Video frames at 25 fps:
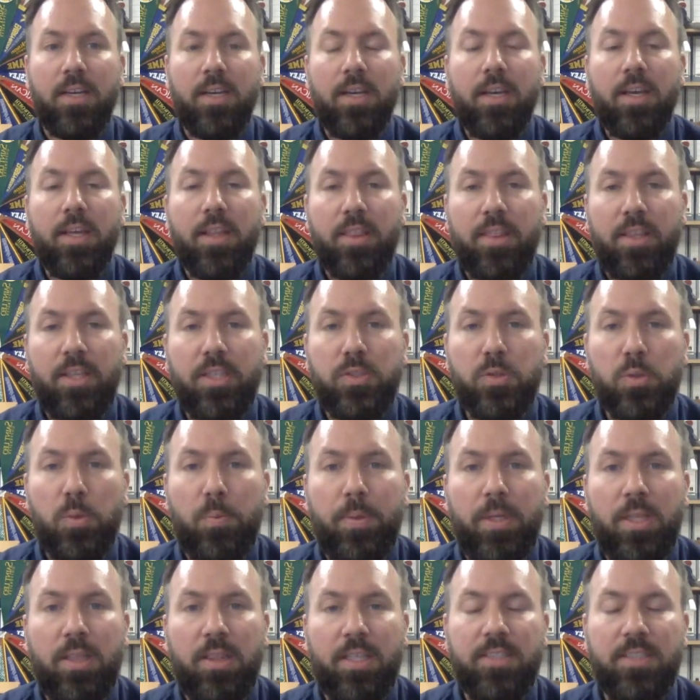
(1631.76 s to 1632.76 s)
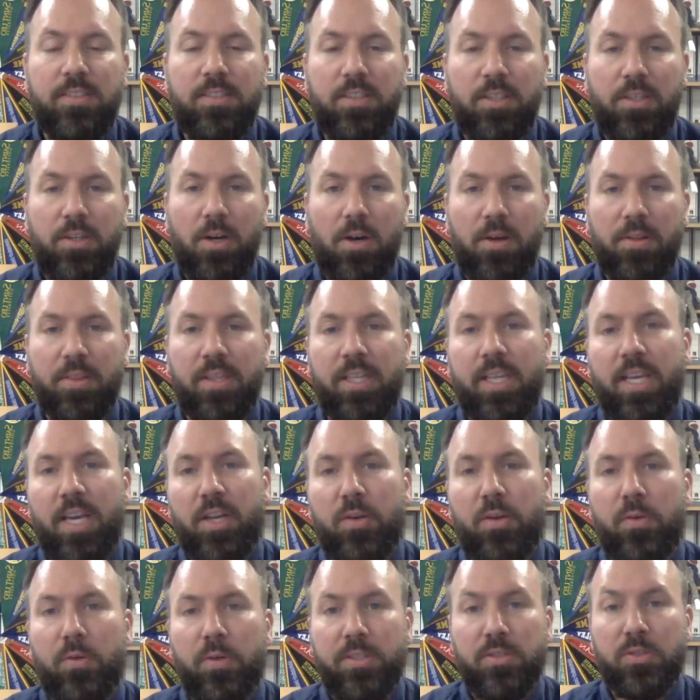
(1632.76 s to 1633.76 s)
This will be listed on the
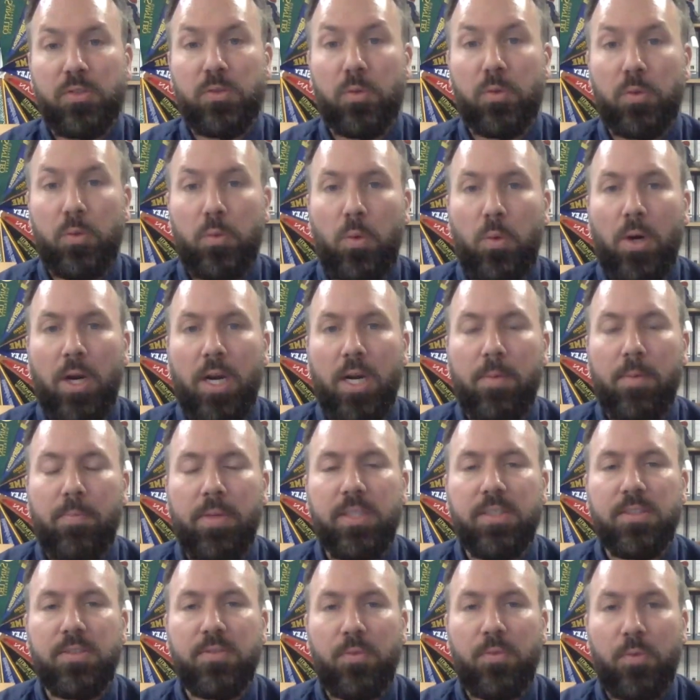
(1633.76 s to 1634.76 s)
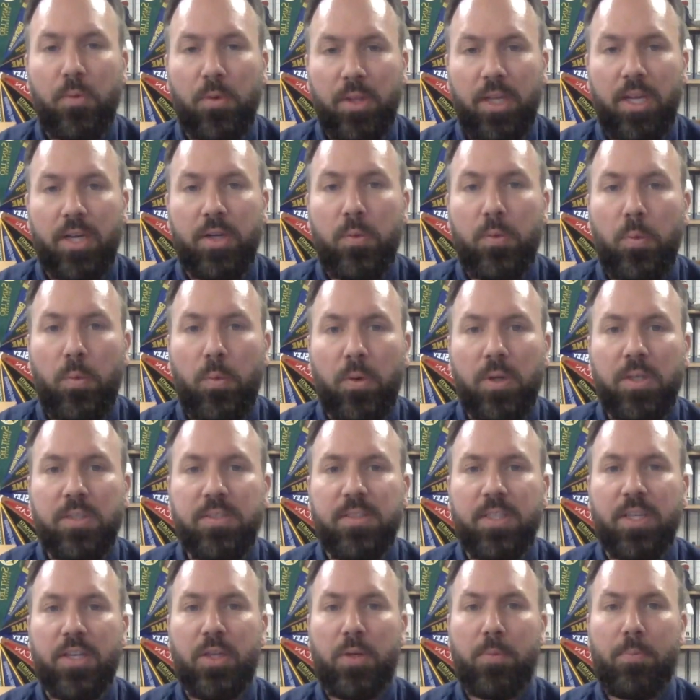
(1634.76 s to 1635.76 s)
entrance requirements for that course
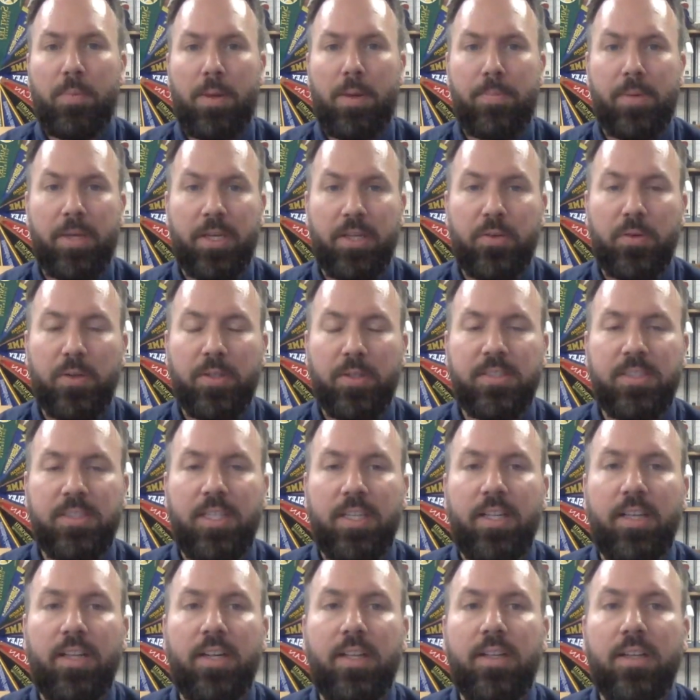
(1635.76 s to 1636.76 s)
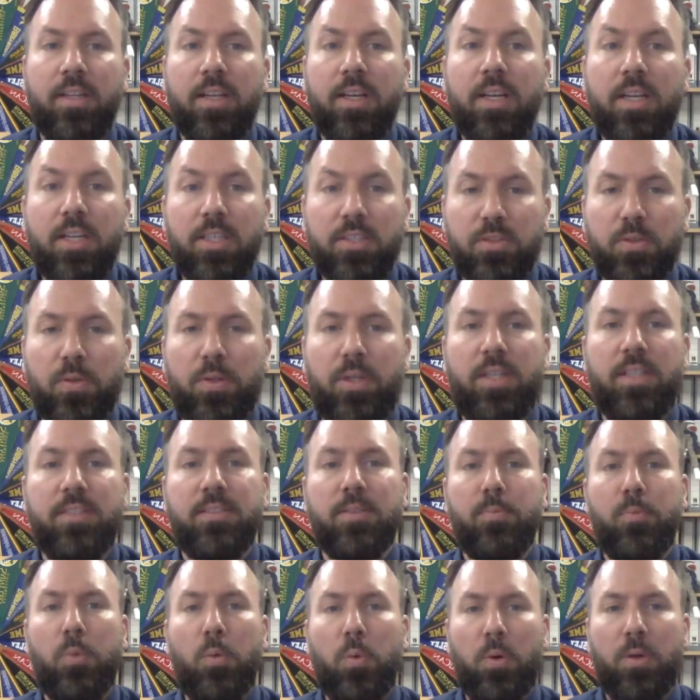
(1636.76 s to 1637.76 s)
that you may be interested in, so it is
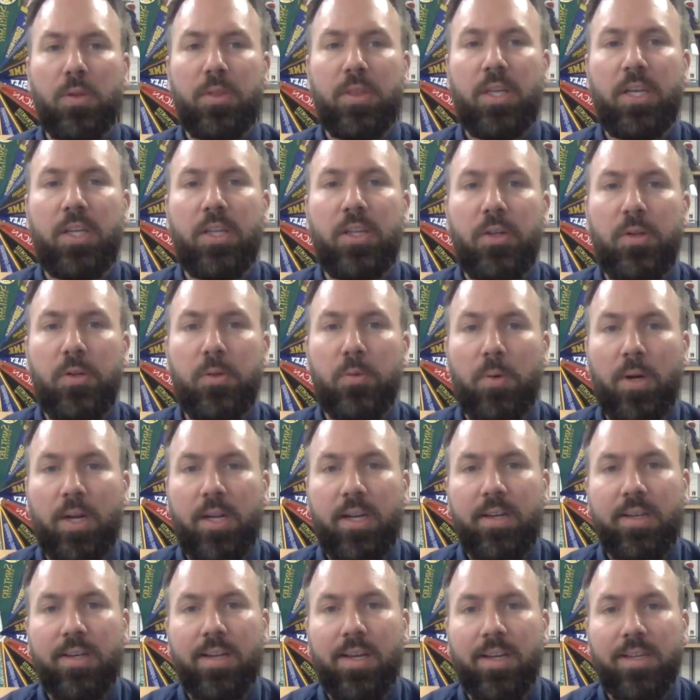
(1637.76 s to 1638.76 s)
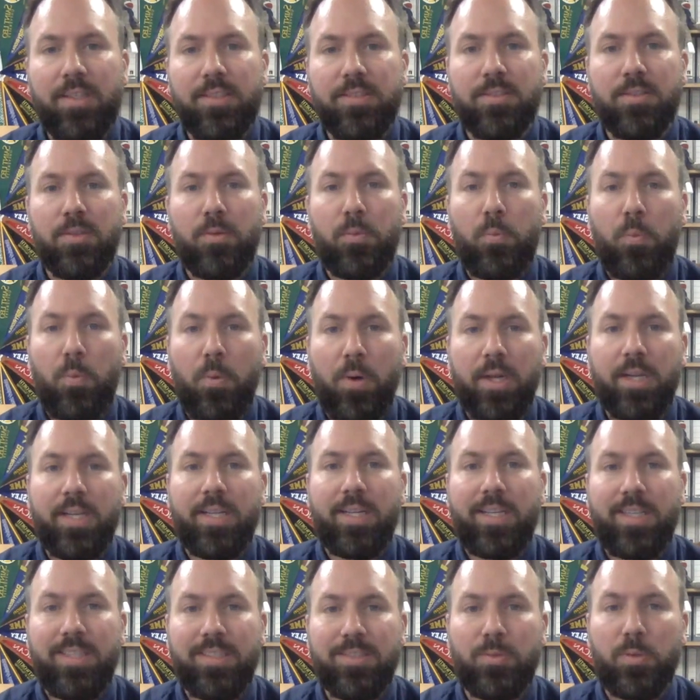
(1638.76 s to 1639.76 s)
important that you recognize what
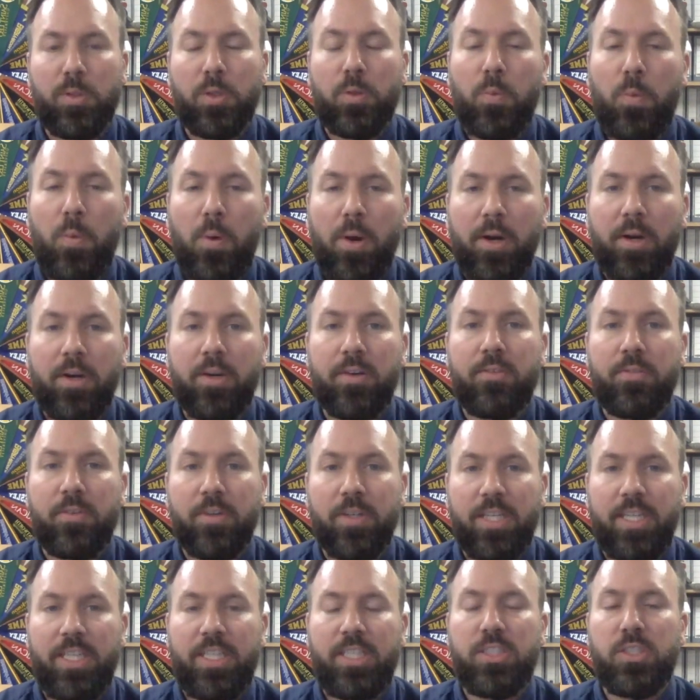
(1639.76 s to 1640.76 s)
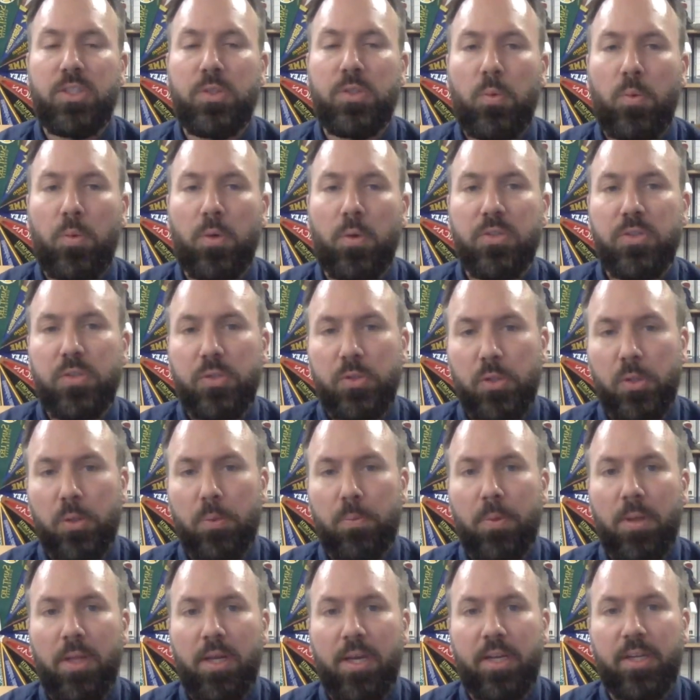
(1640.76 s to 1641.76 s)
is required for each course you're
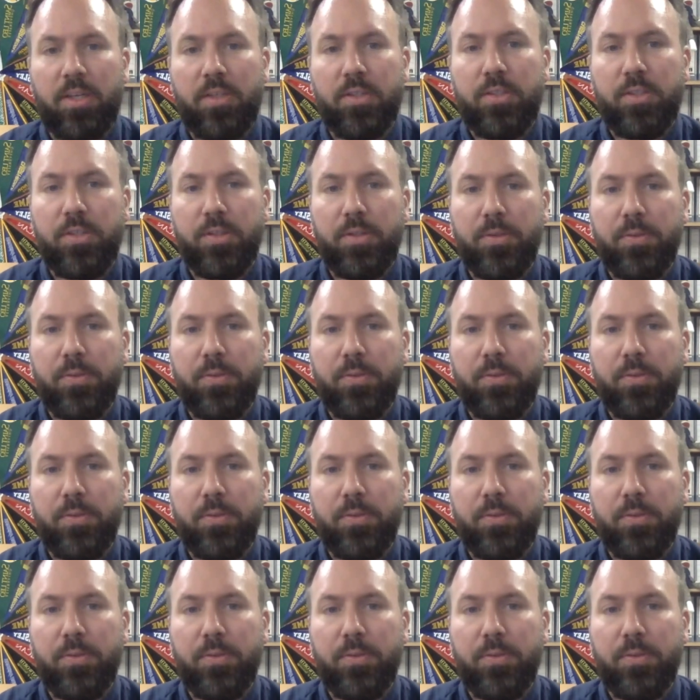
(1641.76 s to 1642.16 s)
applying to.